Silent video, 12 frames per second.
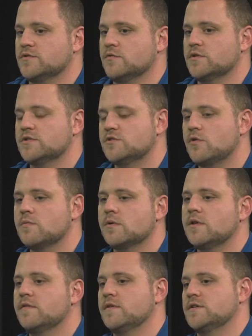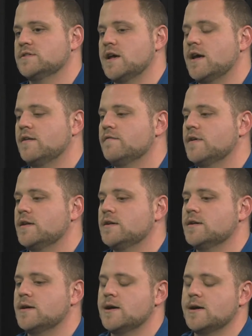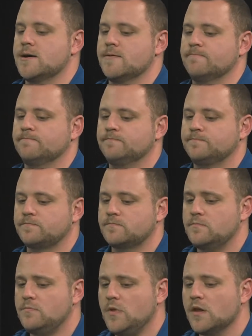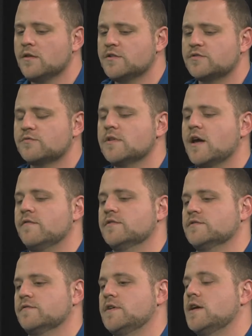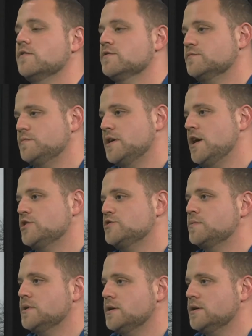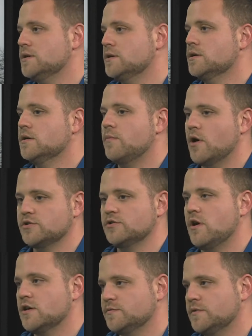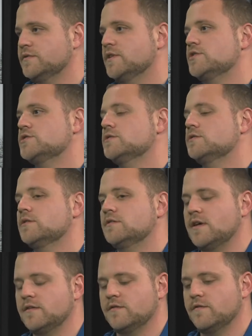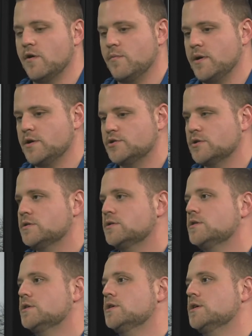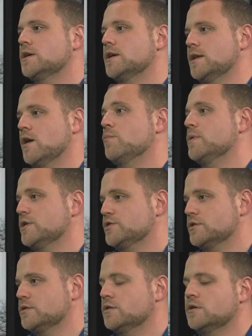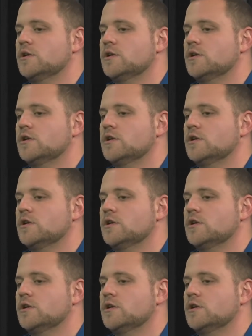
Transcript: So the sober living side of it, there's 3 levels of care. There's PHP, partial hospitalization, intensive outpatient, and outpatient.